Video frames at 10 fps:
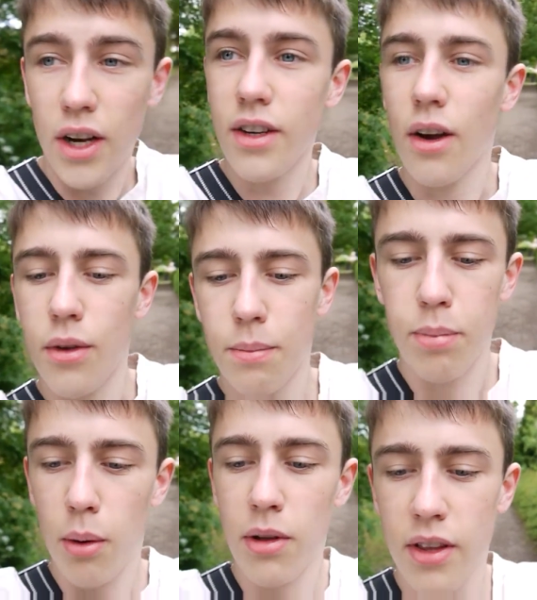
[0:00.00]
I know, you're
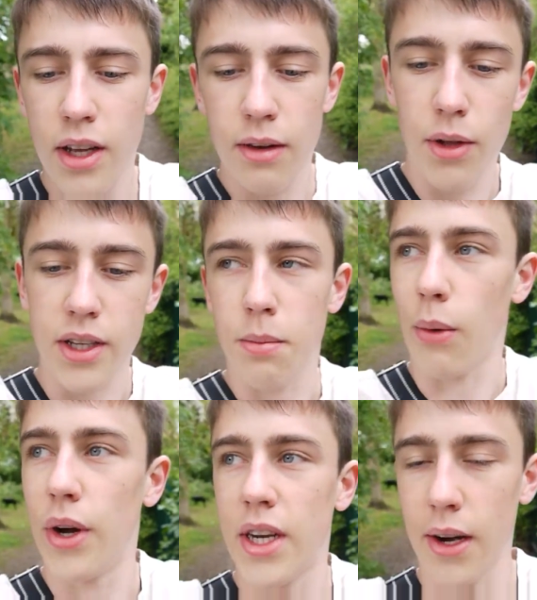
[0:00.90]
probably thinking, well, that's a bit
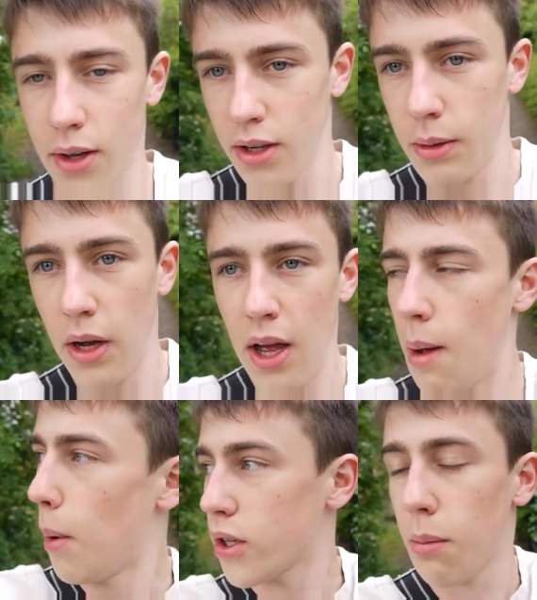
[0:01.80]
weird, how can you
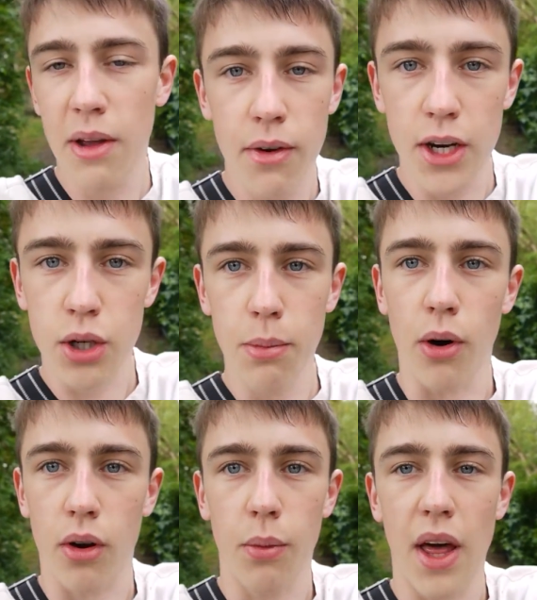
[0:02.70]
possibly finish a
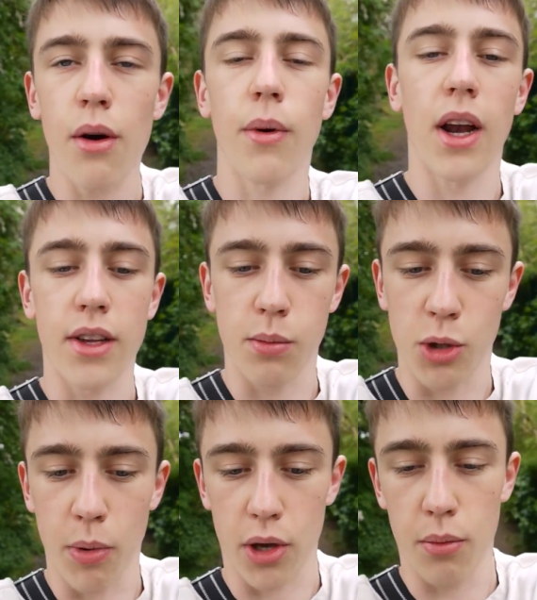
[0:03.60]
book without realising
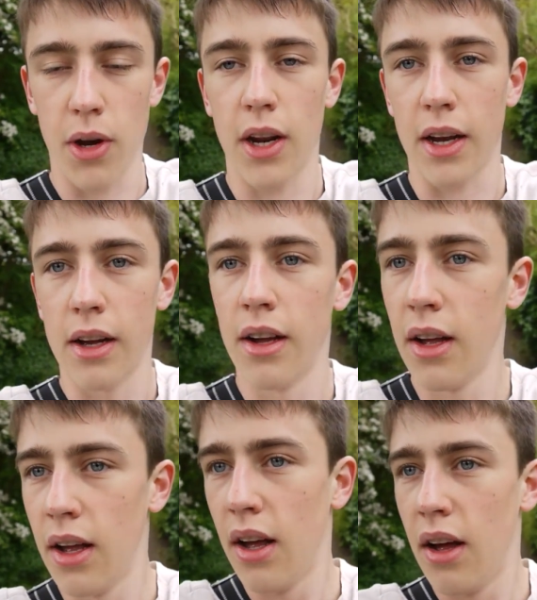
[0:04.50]
which book you're reading?
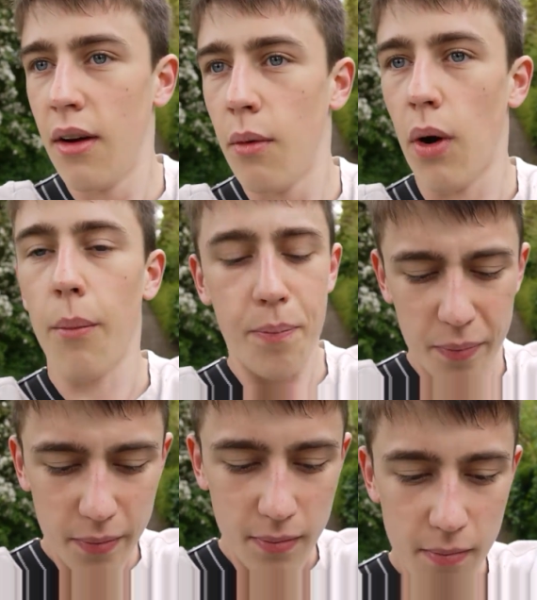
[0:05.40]
Well,
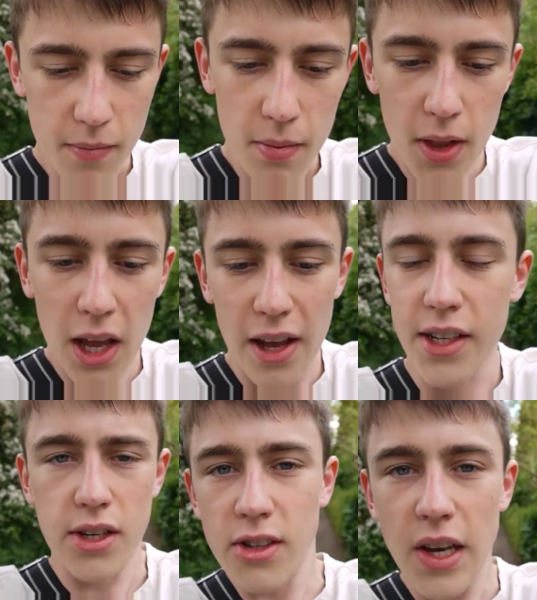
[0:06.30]

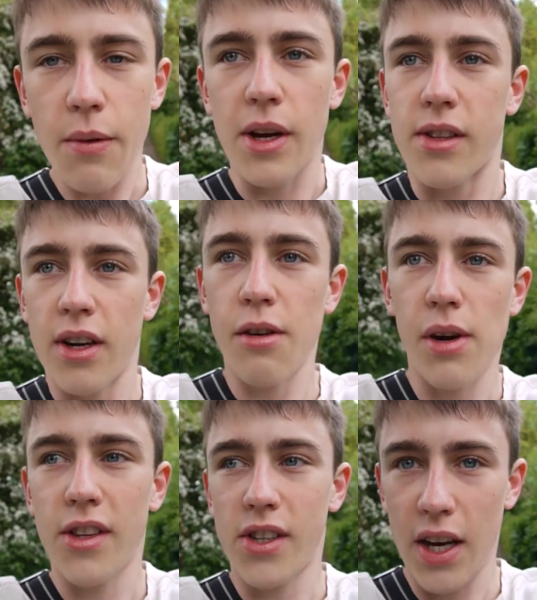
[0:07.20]
it's a series, and I
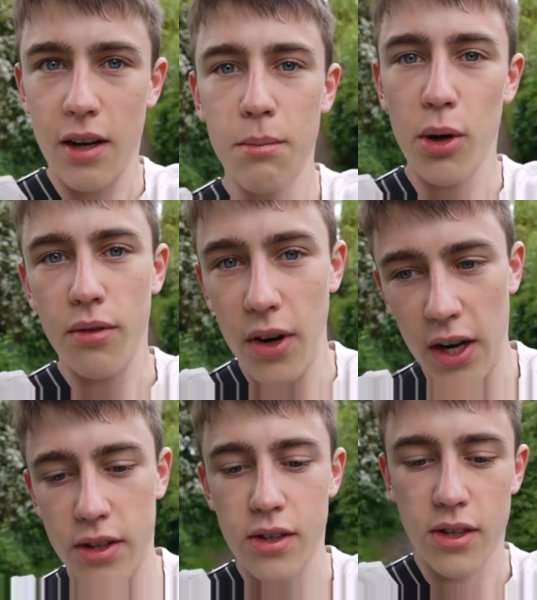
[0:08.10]
read the second book
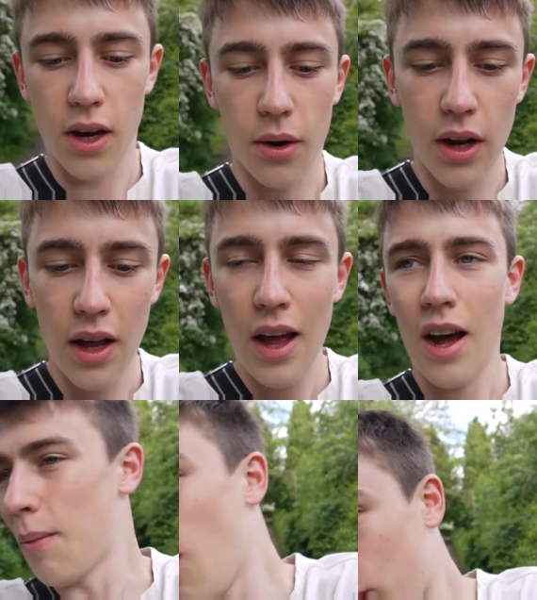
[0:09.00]
first, so
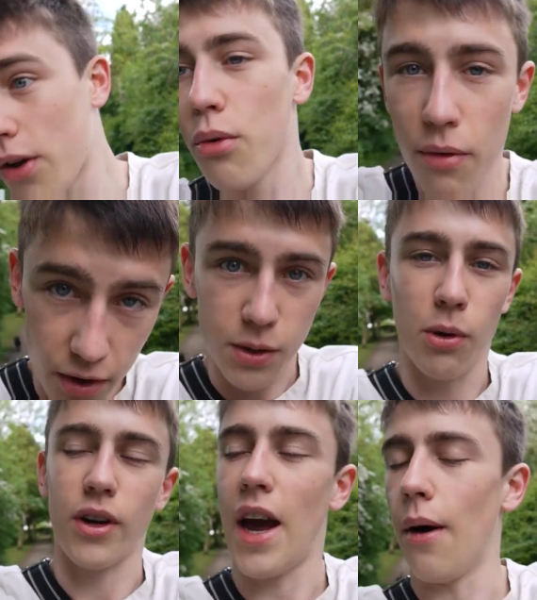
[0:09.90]
I'm halfway through the first
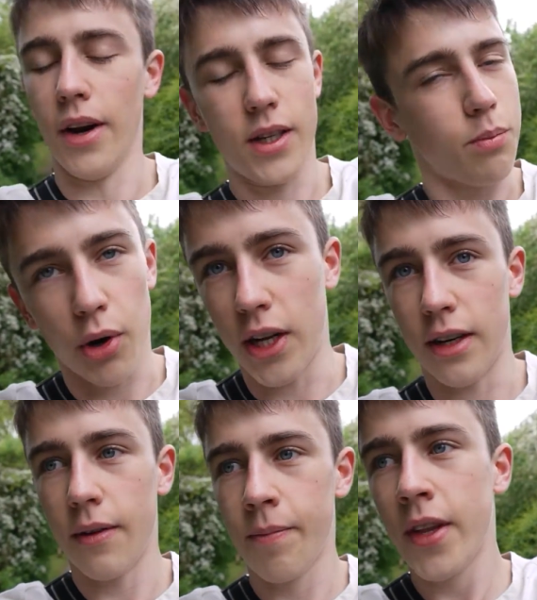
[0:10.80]
book now, and it's brilliant.